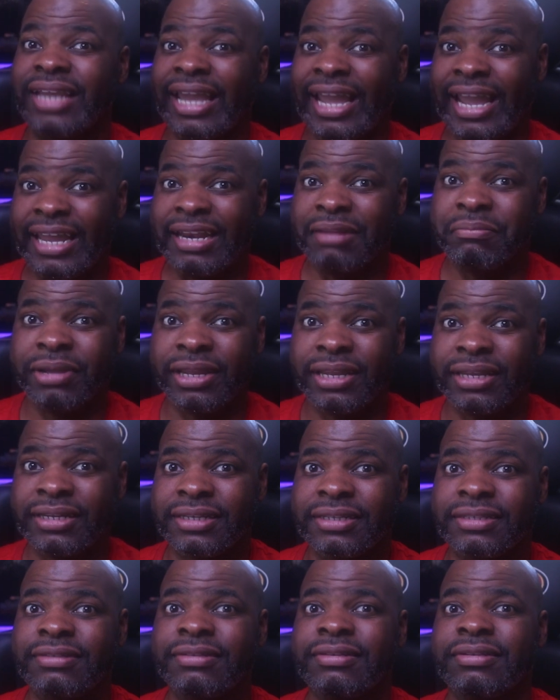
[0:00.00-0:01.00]

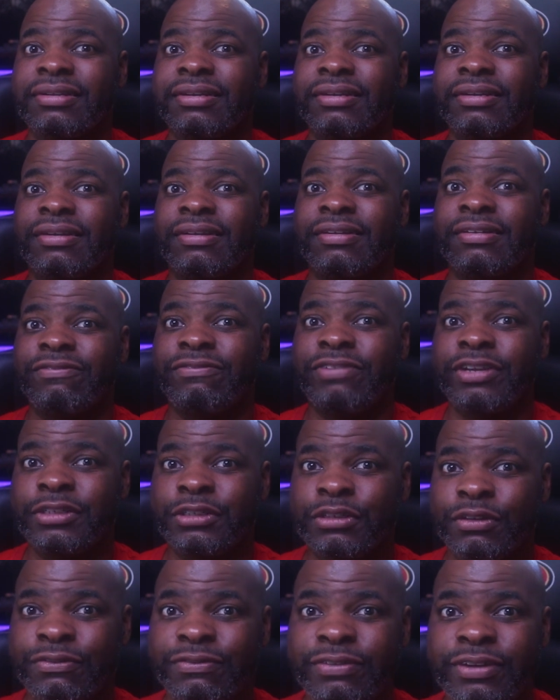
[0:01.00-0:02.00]
animated
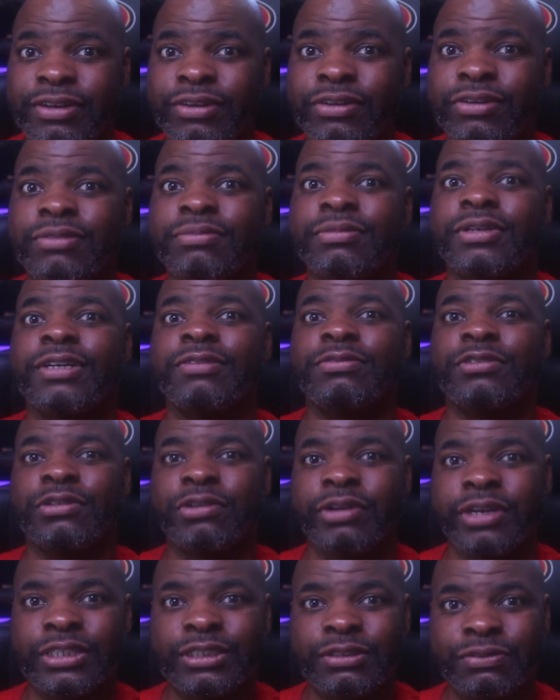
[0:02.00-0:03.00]
feature film of
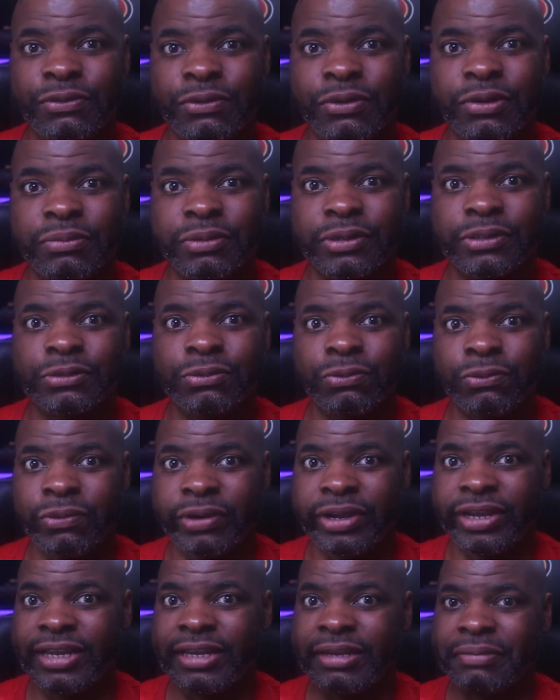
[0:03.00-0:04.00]
Transformers
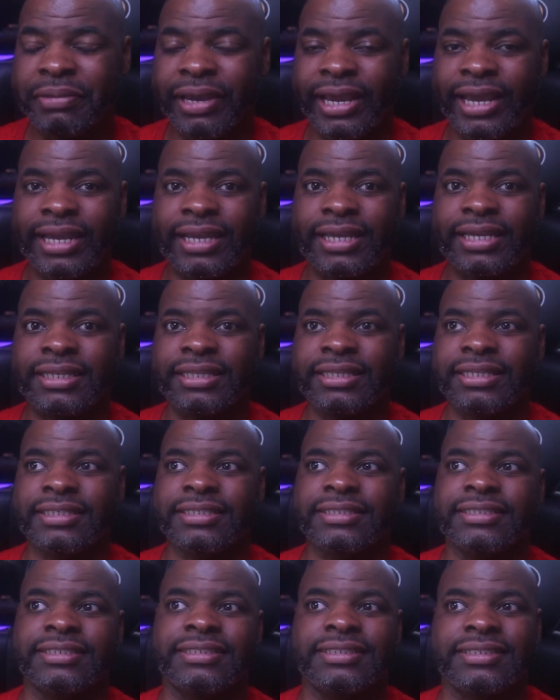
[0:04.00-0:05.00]
way back in
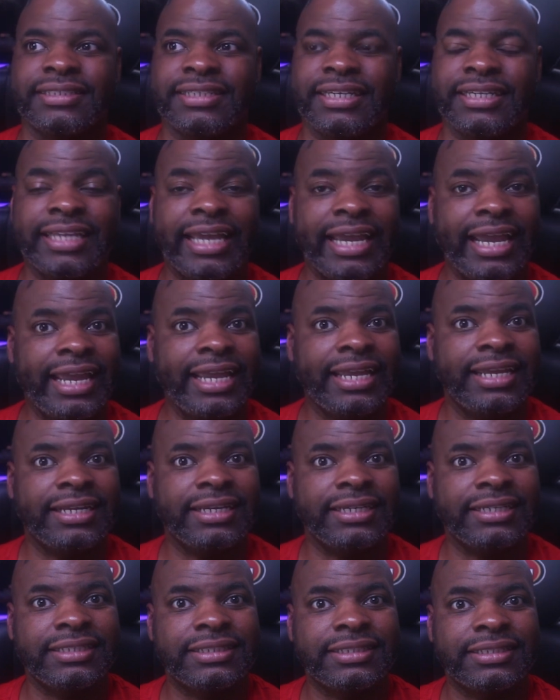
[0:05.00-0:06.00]
the, in the
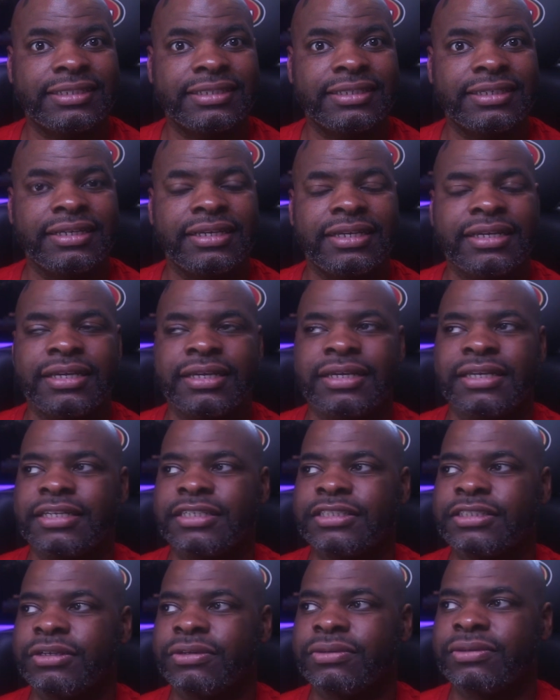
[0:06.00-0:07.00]
eighties.
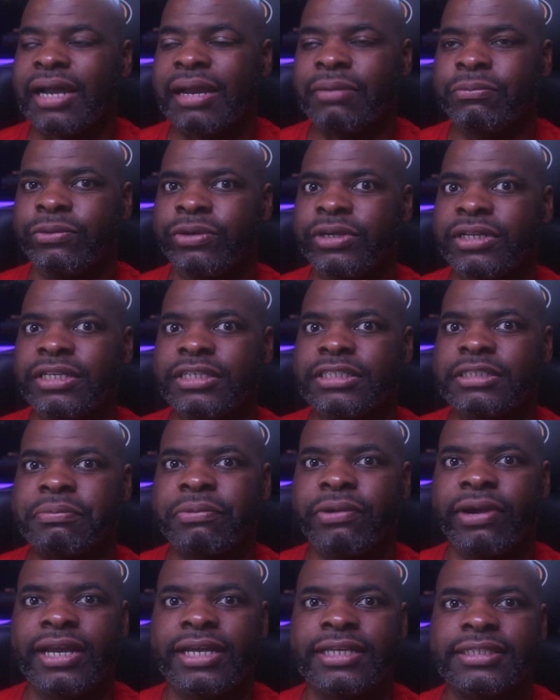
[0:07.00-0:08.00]
So I'm really
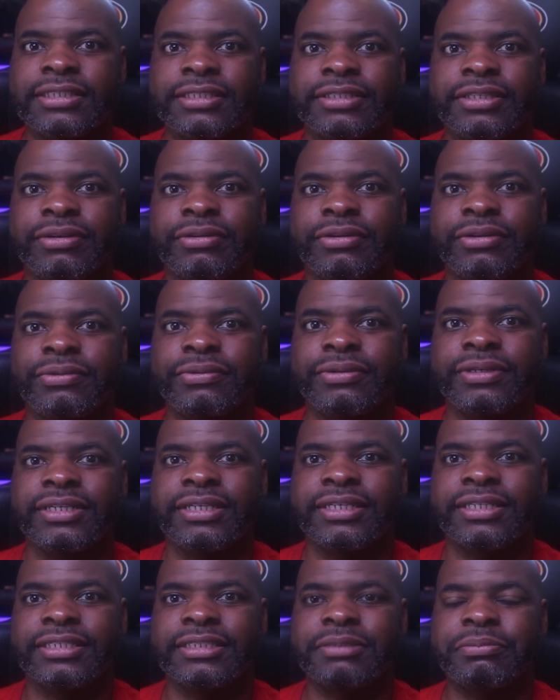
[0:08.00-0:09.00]
surprised that they're doing
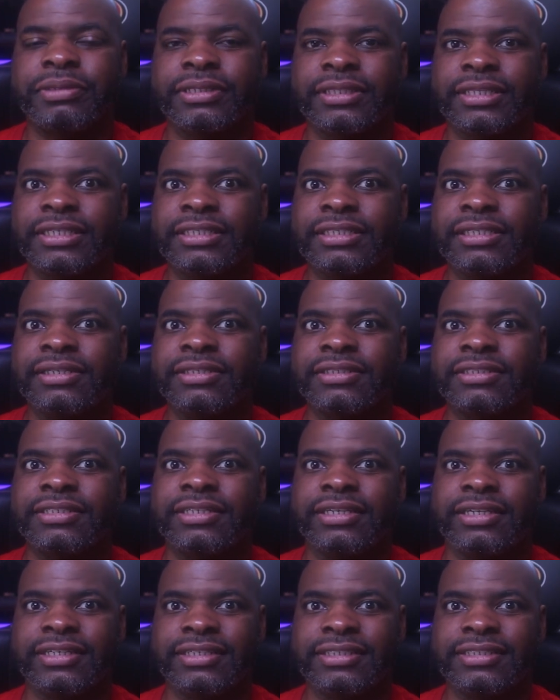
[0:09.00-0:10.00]
this, but this looks
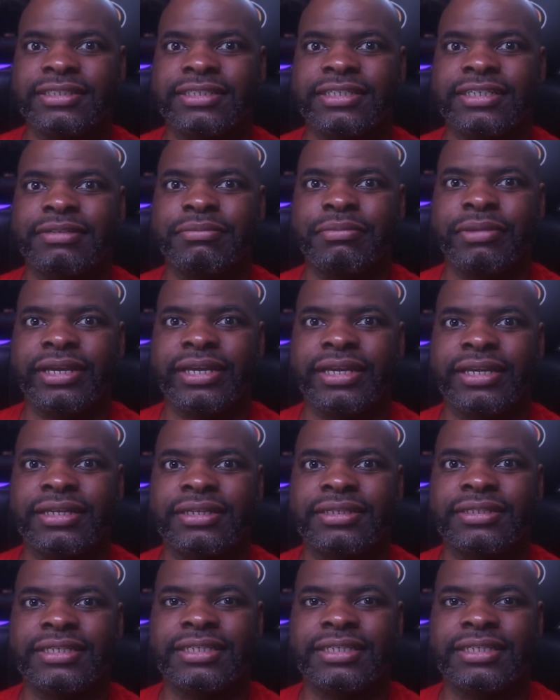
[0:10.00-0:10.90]
good, man.